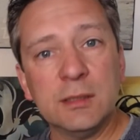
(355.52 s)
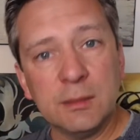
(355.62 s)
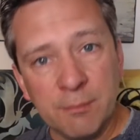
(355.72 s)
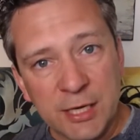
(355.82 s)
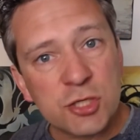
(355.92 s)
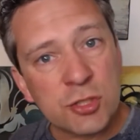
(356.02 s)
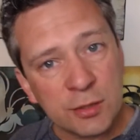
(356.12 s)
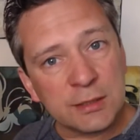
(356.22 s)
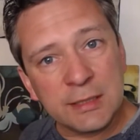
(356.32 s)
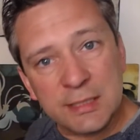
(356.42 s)
make sure
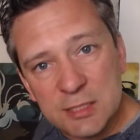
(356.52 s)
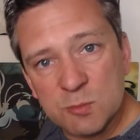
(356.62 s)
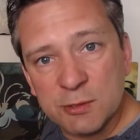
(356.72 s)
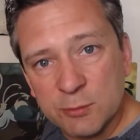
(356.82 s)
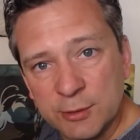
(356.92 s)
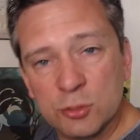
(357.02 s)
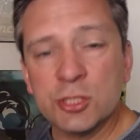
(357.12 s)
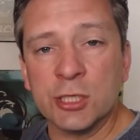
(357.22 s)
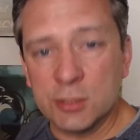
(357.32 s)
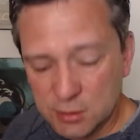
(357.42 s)
that the distance between those
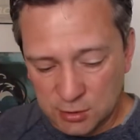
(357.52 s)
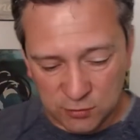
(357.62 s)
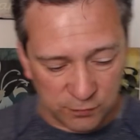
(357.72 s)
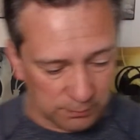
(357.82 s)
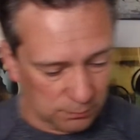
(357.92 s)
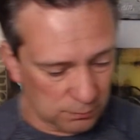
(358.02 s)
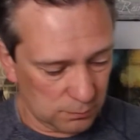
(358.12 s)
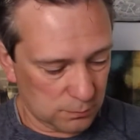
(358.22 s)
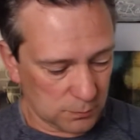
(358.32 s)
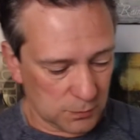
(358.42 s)
chairs is six feet.
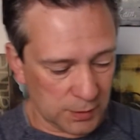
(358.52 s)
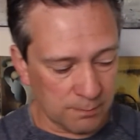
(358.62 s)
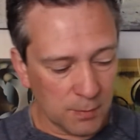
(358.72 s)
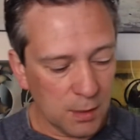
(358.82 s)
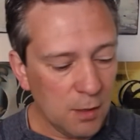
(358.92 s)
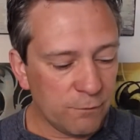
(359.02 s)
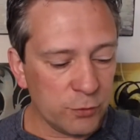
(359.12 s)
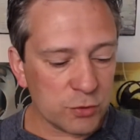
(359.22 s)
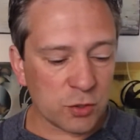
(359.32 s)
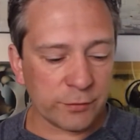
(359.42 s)
Okay.
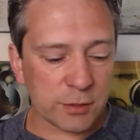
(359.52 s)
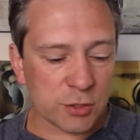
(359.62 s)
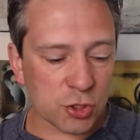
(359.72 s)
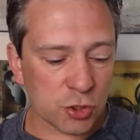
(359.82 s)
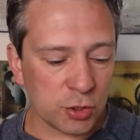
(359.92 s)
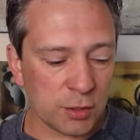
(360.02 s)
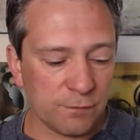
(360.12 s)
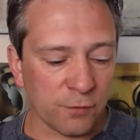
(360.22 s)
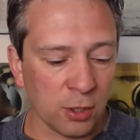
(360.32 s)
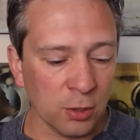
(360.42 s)
Food services should
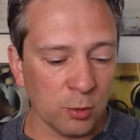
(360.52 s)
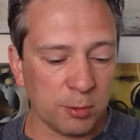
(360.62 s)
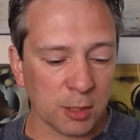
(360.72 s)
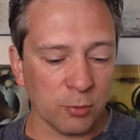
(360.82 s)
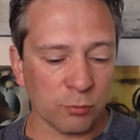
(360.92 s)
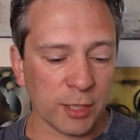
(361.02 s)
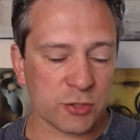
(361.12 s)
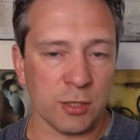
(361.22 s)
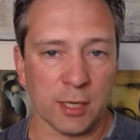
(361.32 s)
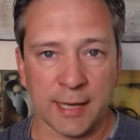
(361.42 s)
follow applicable
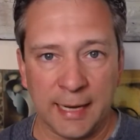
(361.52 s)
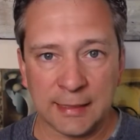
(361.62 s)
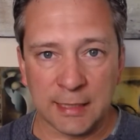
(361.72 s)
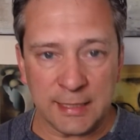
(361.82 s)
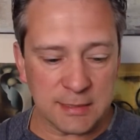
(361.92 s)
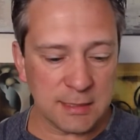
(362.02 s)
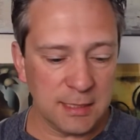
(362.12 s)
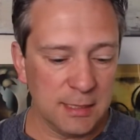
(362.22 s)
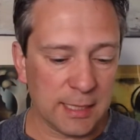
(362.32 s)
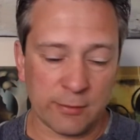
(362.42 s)
restaurant guidelines.
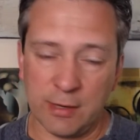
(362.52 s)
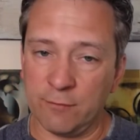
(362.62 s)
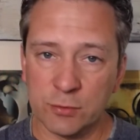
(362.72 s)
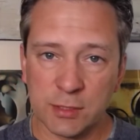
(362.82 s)
I don't have those